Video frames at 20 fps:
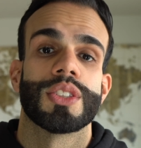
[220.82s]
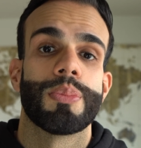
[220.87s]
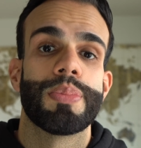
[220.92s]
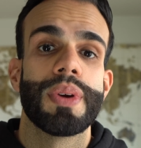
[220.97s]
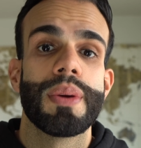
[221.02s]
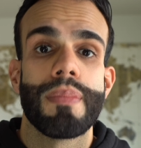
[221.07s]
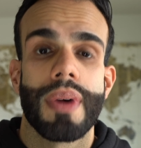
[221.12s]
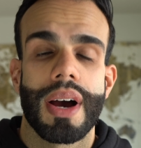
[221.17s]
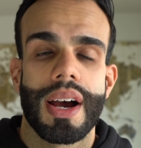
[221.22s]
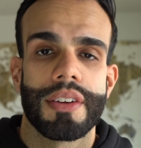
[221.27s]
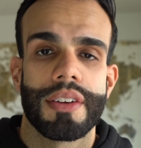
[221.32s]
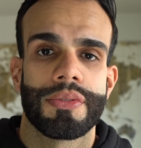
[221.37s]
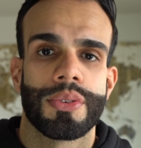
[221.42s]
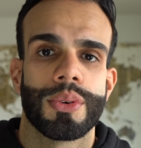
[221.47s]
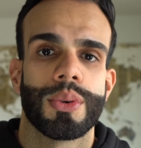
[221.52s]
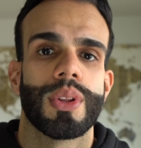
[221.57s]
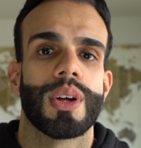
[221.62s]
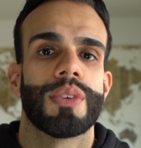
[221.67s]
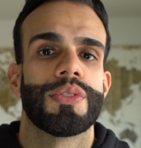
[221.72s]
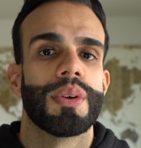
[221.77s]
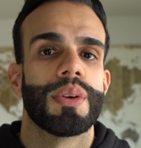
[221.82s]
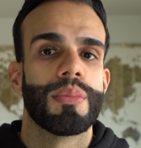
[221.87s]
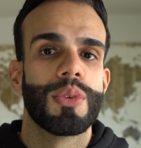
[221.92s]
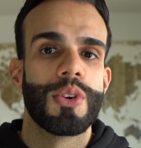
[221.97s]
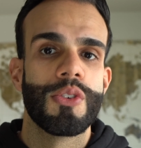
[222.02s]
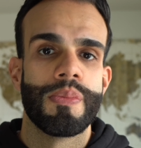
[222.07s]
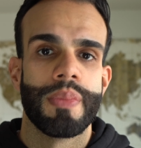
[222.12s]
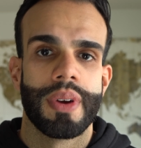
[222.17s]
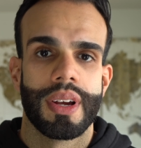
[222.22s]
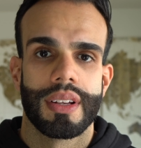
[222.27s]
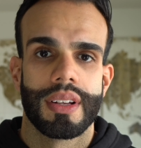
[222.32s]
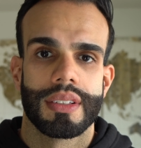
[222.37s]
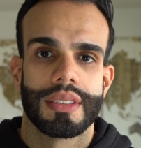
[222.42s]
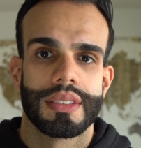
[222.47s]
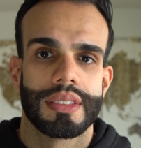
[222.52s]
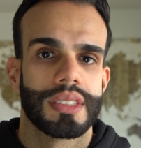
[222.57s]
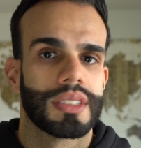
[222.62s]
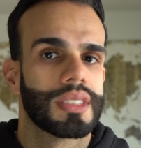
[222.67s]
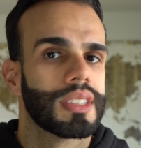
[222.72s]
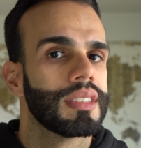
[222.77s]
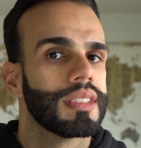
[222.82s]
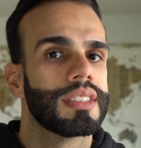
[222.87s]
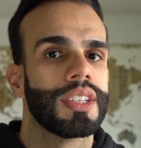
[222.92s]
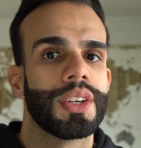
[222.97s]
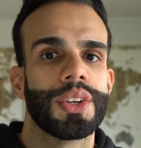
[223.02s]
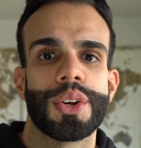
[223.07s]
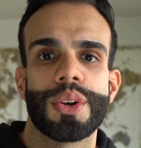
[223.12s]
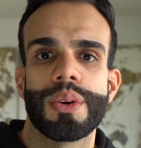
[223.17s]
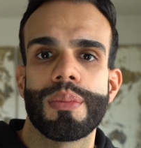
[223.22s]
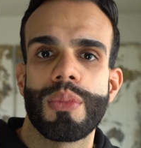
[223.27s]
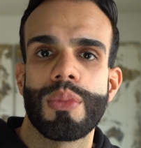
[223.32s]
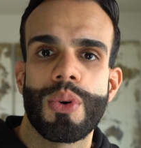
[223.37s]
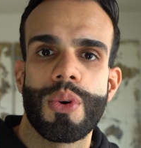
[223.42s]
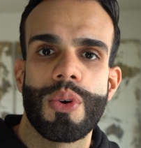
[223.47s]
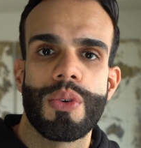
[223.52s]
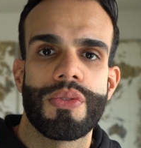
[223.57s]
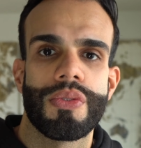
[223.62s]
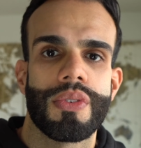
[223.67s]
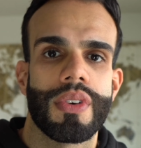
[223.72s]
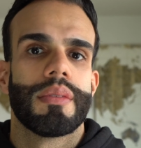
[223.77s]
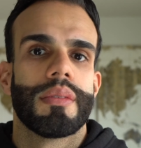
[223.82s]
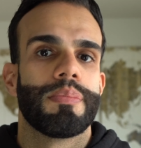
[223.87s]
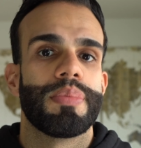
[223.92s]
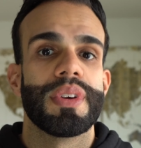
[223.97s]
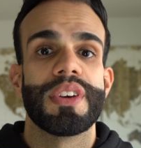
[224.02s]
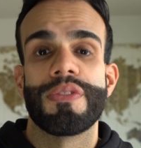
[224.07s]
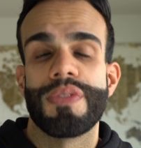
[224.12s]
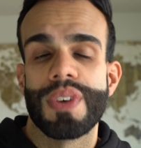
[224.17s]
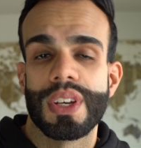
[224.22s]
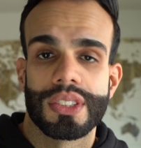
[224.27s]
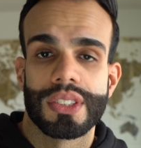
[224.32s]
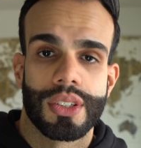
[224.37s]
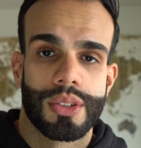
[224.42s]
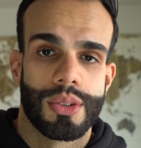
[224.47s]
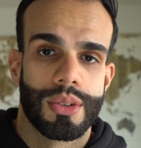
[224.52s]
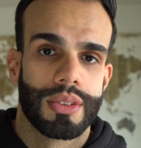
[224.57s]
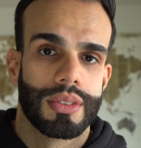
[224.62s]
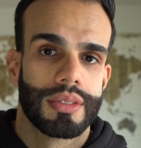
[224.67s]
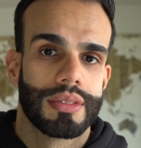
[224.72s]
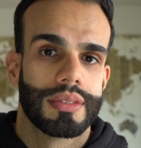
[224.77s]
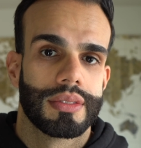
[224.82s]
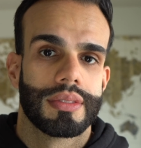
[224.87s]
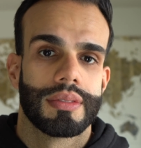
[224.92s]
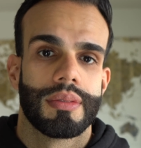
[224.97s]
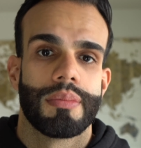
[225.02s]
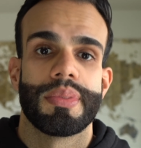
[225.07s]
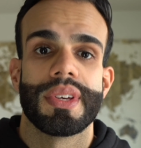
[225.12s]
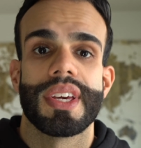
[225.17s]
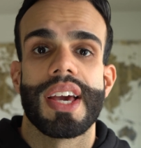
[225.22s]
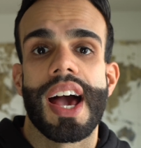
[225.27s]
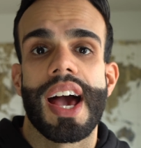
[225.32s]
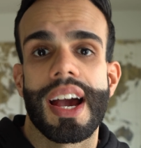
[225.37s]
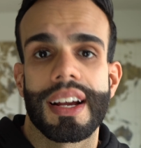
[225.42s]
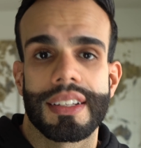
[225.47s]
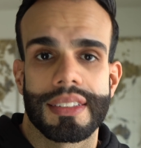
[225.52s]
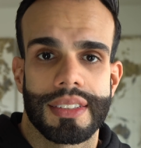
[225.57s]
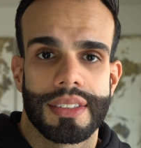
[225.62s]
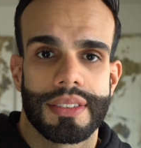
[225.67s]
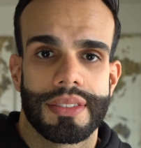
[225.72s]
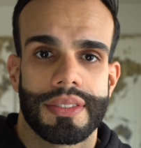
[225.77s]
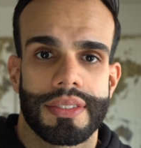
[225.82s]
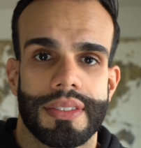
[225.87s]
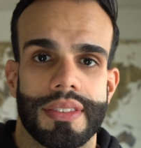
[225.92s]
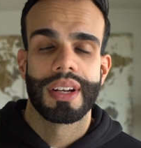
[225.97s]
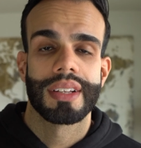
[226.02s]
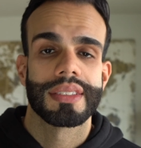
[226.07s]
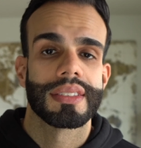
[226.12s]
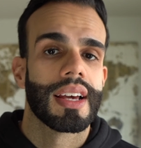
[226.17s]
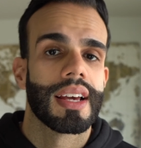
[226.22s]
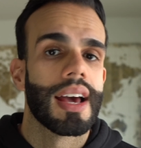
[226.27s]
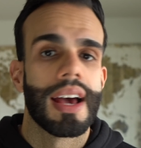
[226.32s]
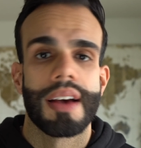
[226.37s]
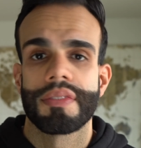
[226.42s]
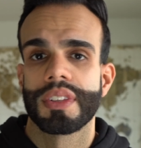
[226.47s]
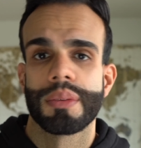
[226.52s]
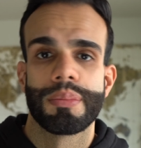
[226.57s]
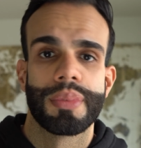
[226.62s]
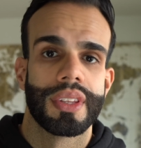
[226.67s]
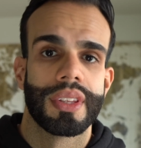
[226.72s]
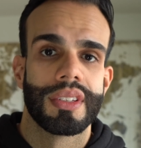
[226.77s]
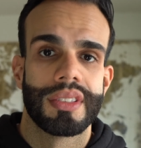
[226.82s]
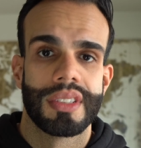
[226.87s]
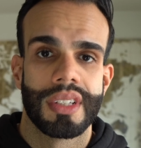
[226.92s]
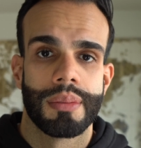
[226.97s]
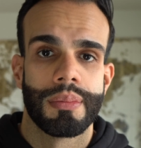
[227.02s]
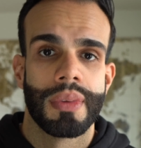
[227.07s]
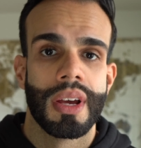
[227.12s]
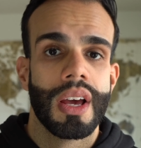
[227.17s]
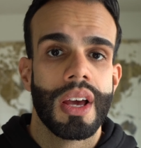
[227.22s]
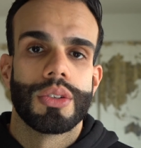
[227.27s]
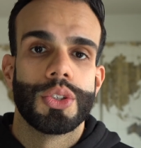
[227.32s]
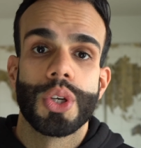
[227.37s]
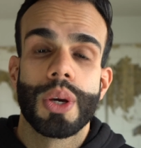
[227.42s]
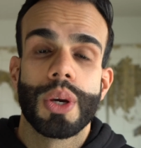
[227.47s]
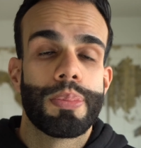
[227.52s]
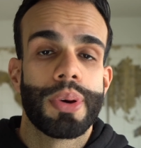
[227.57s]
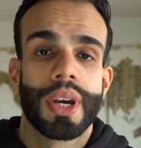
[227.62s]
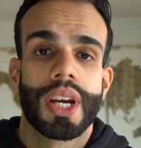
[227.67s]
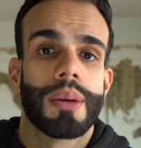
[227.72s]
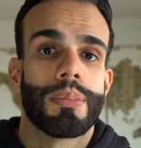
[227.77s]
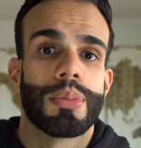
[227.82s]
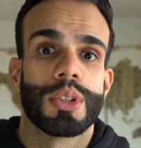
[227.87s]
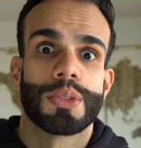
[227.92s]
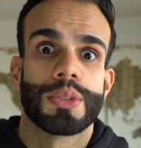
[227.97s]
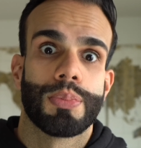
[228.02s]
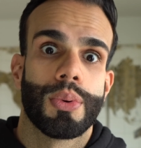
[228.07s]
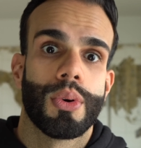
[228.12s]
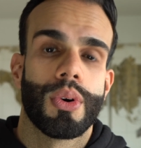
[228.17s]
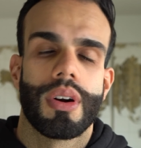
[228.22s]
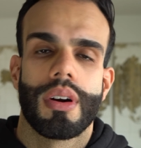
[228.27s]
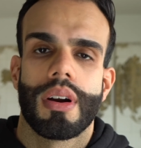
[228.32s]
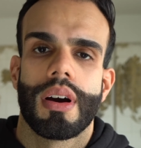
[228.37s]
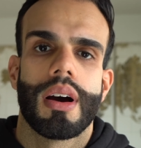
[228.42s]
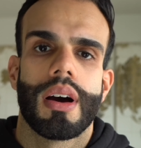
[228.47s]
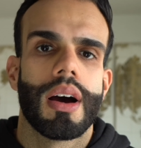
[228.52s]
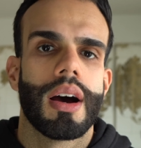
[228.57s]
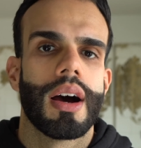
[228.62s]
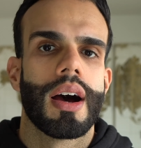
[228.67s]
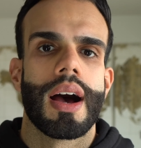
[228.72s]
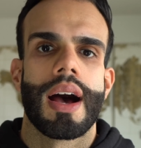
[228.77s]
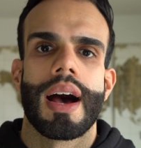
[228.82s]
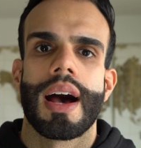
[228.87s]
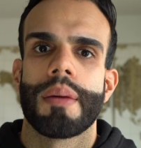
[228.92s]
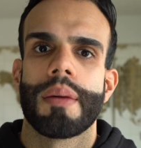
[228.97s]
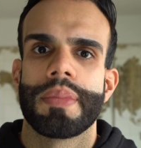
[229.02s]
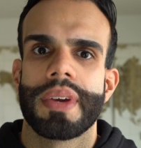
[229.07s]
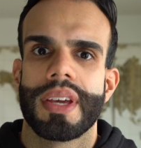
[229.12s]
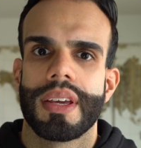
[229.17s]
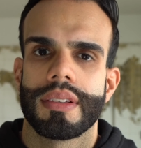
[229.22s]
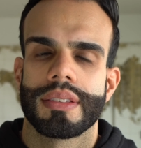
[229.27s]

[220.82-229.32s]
be mindful of your movement. Just continue to move, be physical, be active. It doesn't have to be the gym. You could pick up a sport, a hobby,